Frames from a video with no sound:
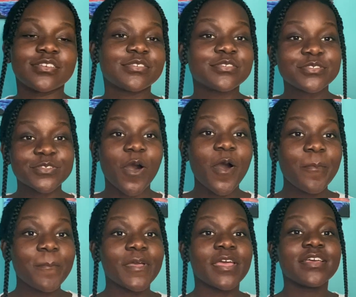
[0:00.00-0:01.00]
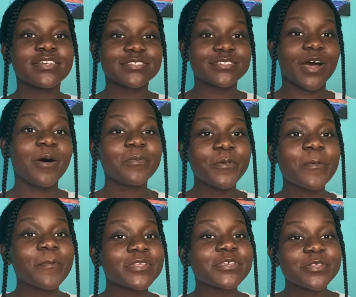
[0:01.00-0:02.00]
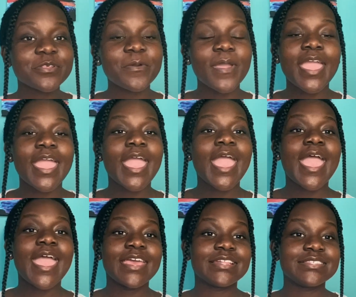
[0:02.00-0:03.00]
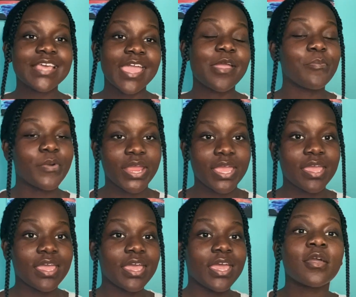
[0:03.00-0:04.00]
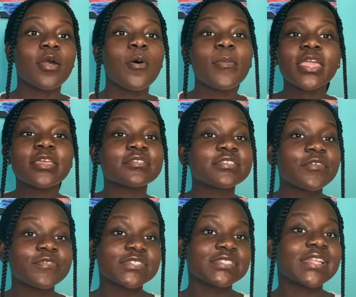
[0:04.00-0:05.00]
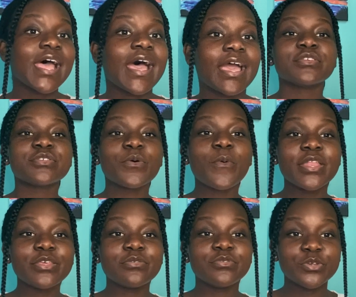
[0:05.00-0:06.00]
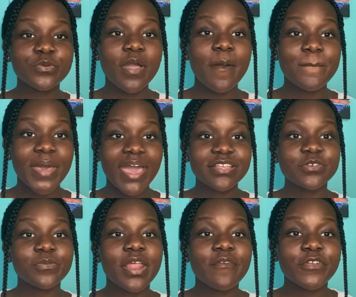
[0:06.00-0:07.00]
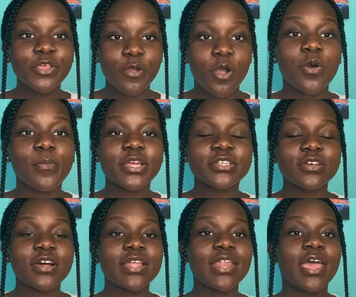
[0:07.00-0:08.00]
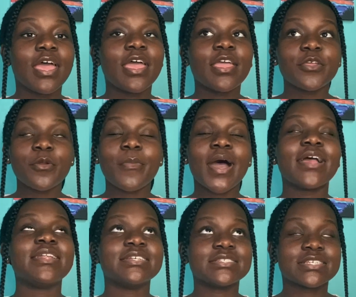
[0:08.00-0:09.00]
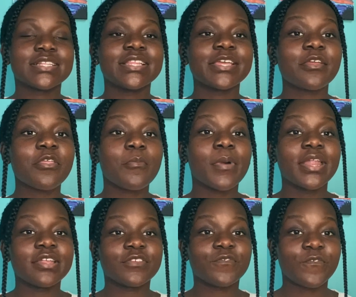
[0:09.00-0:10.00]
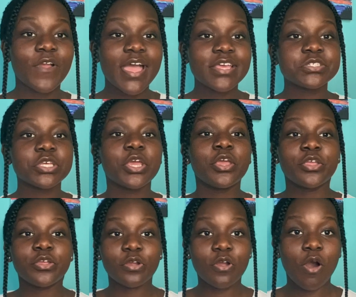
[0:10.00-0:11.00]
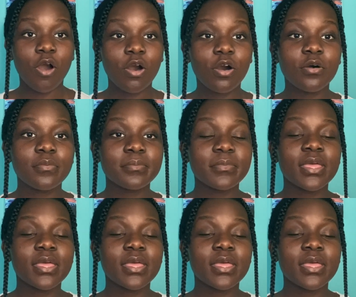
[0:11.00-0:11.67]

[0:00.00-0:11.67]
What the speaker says: stop doing what you're doing and take a break. Go make yourself a snack. So when you do come back to whatever your homework's on, your mind is clear, your mind is fresh, you're calm.